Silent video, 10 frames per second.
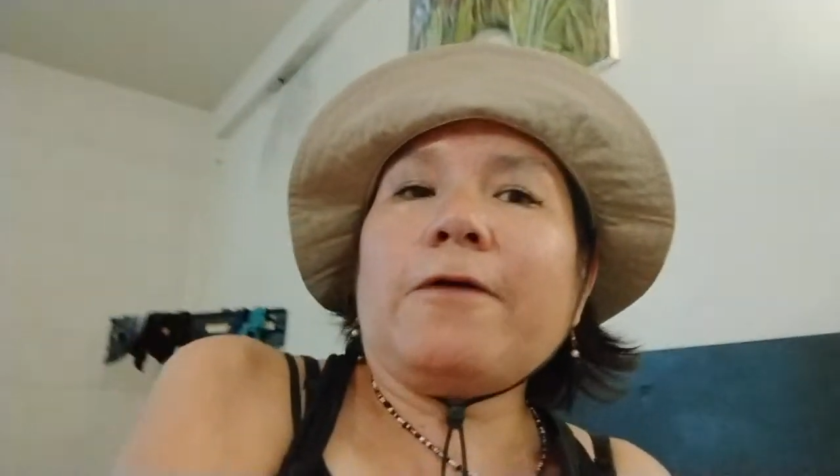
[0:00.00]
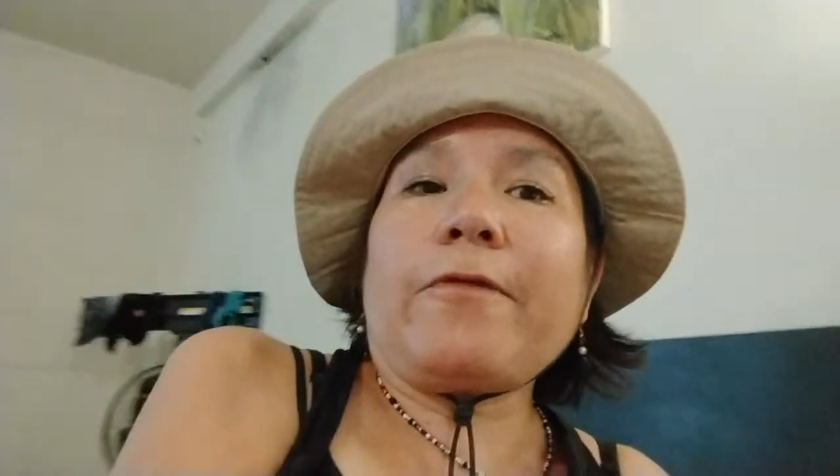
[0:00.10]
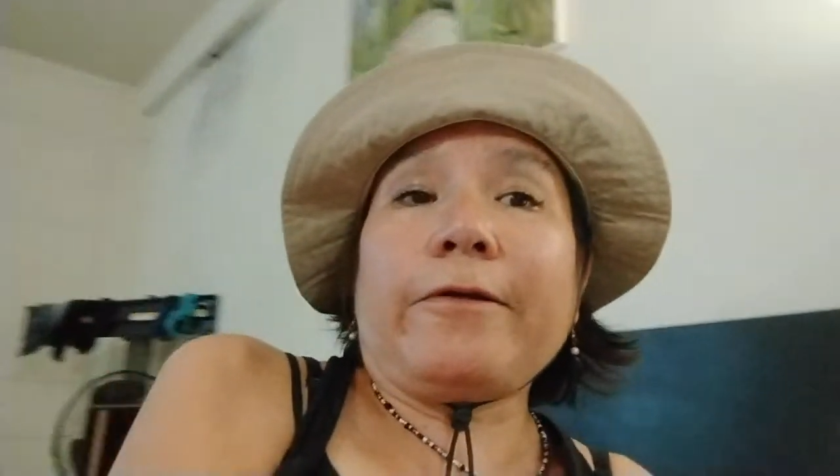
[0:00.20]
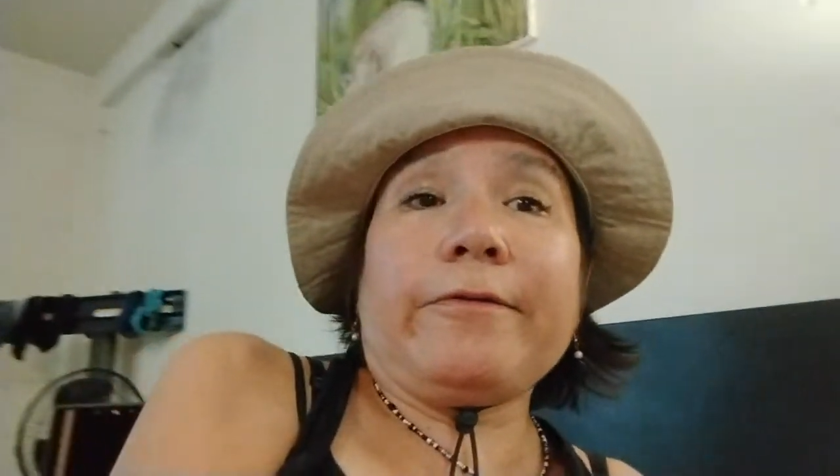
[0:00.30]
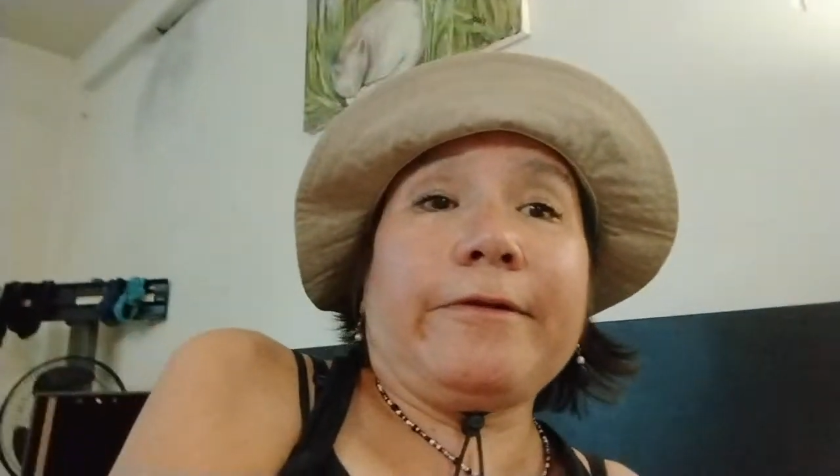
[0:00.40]

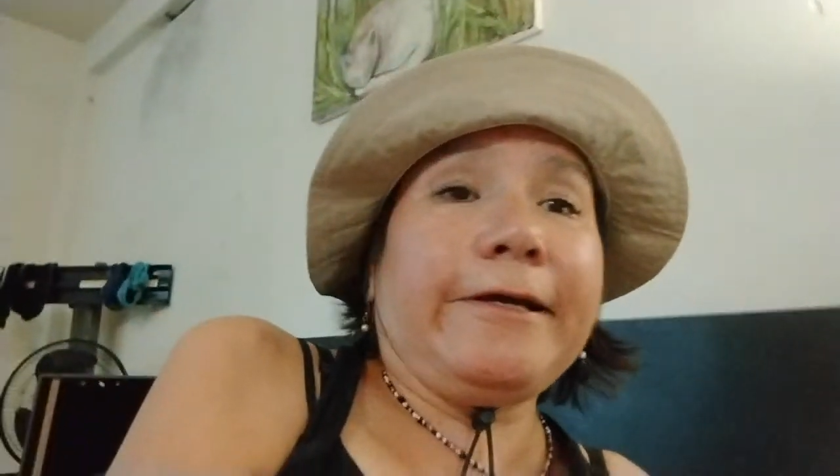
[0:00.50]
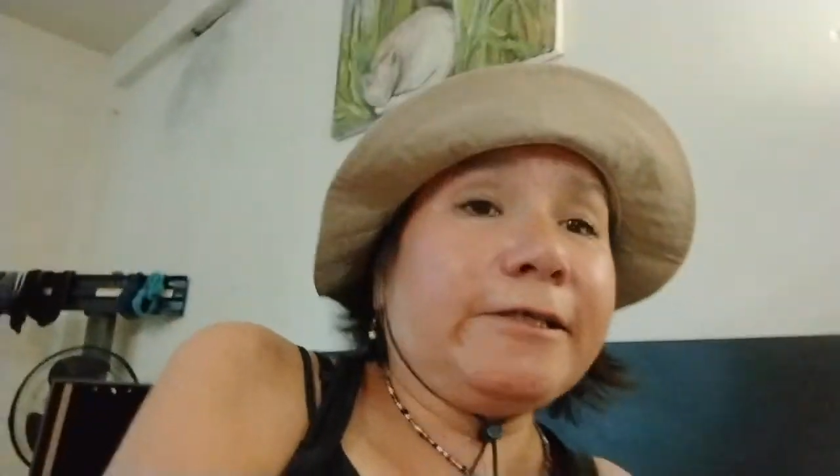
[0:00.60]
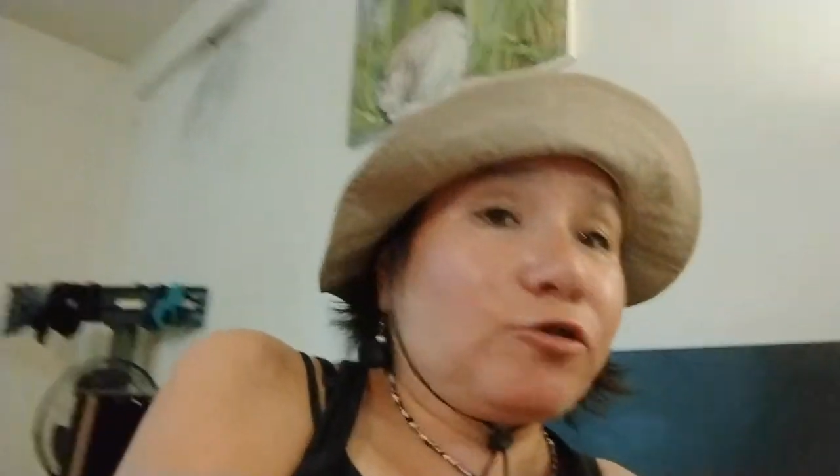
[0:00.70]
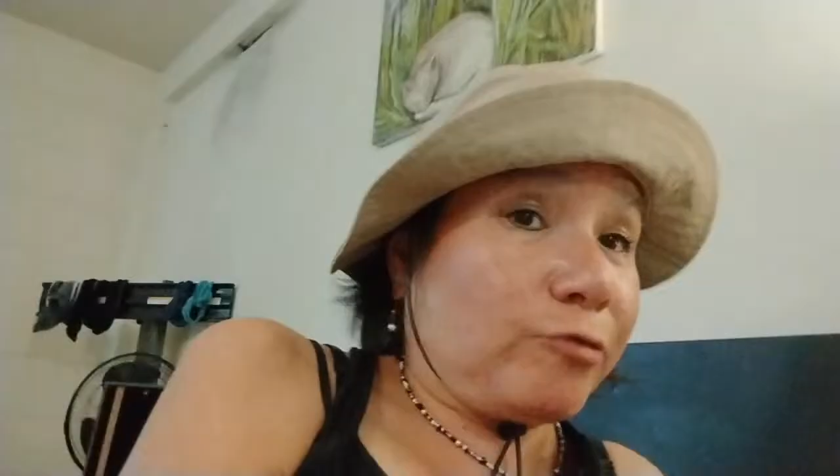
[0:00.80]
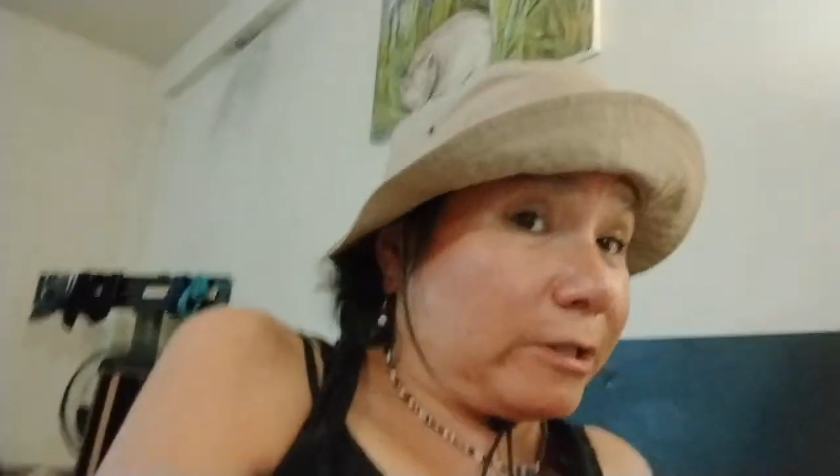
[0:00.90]
than these
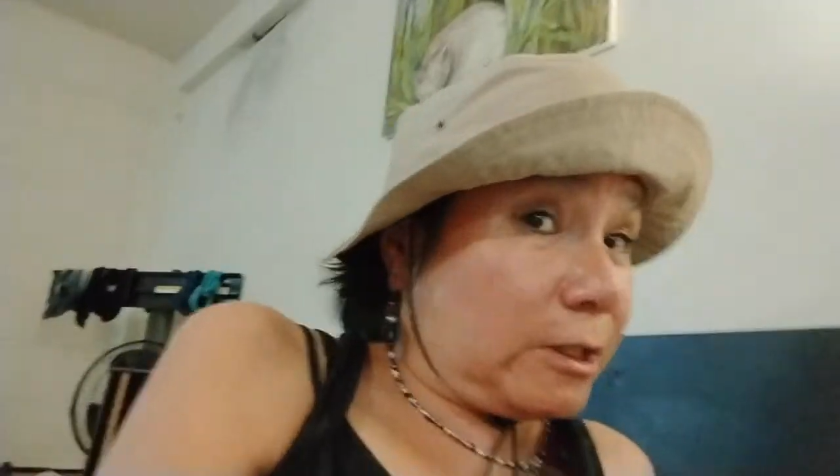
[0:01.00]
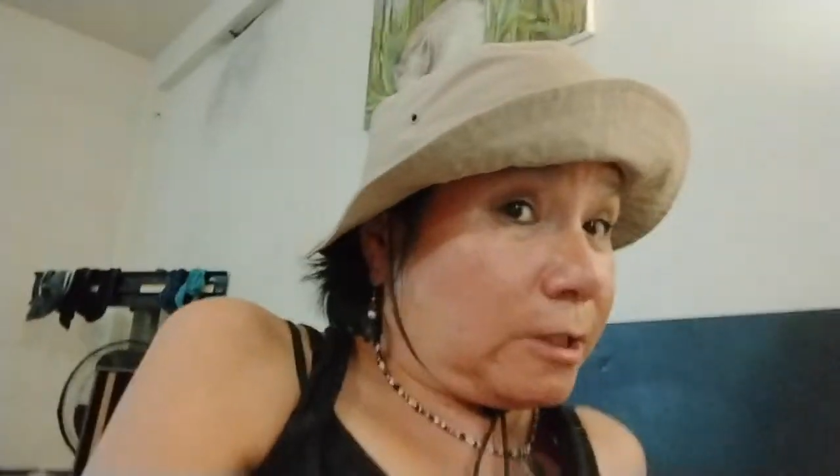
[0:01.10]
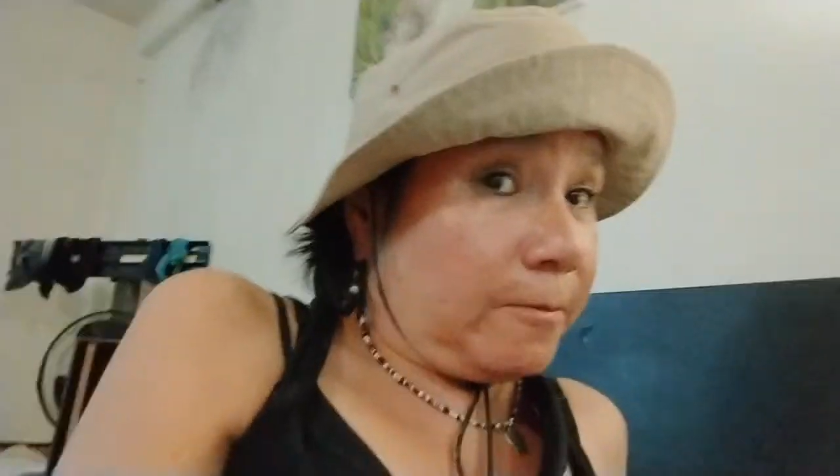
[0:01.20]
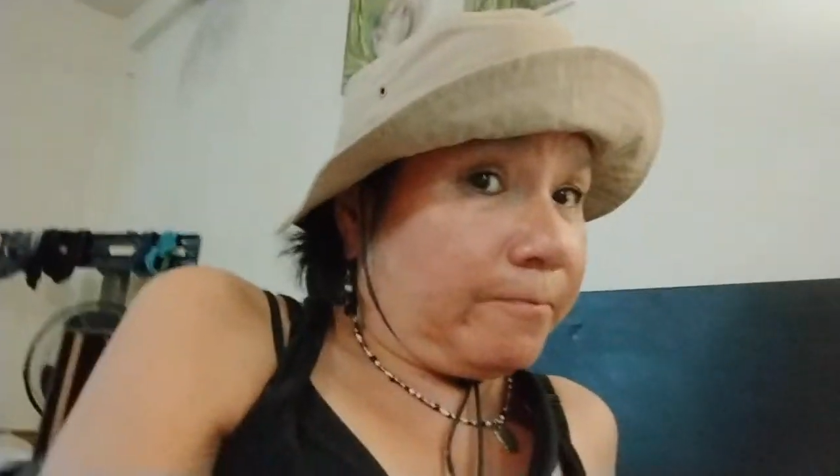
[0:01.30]
drinks.